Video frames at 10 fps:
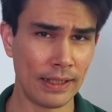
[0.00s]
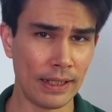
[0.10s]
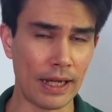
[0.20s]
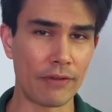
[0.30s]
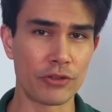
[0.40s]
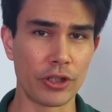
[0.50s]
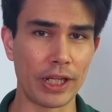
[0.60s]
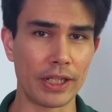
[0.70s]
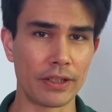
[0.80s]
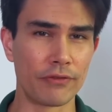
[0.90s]
And after
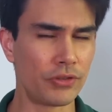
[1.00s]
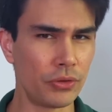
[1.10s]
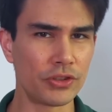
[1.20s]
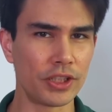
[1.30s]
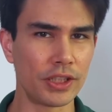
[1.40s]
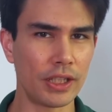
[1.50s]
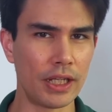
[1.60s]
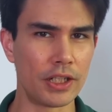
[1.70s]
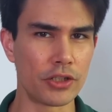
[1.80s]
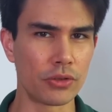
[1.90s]
a confusing
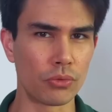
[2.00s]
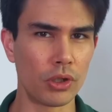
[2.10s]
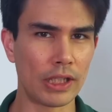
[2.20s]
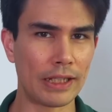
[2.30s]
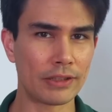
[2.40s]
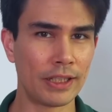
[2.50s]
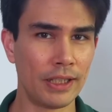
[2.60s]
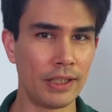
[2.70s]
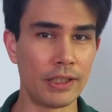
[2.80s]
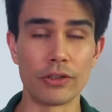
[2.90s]
initial rollout,
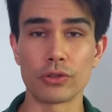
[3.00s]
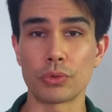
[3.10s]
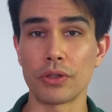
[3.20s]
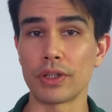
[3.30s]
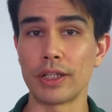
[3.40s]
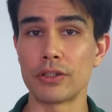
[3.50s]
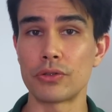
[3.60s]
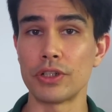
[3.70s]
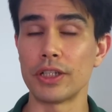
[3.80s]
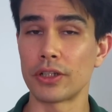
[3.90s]
here's where the
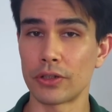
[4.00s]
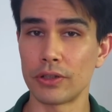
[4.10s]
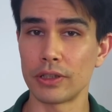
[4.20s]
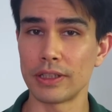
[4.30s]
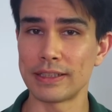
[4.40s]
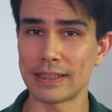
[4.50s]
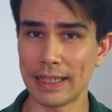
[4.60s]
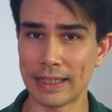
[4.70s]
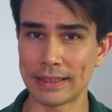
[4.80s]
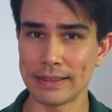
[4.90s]
country currently
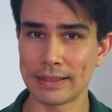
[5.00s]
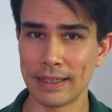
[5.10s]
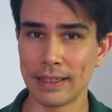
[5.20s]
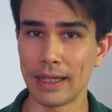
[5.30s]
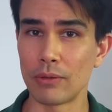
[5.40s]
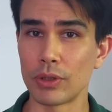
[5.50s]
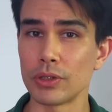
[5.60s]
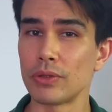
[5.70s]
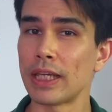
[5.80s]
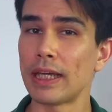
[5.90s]
stands and what
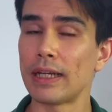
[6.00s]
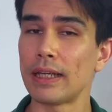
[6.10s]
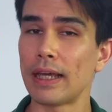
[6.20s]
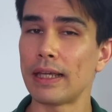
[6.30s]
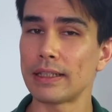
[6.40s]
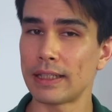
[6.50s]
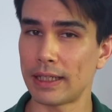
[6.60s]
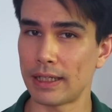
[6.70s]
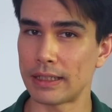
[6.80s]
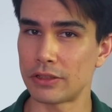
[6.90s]
you can and
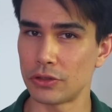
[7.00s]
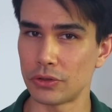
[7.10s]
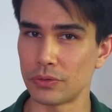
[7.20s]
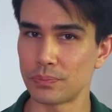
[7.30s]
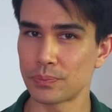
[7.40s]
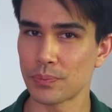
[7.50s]
cannot do.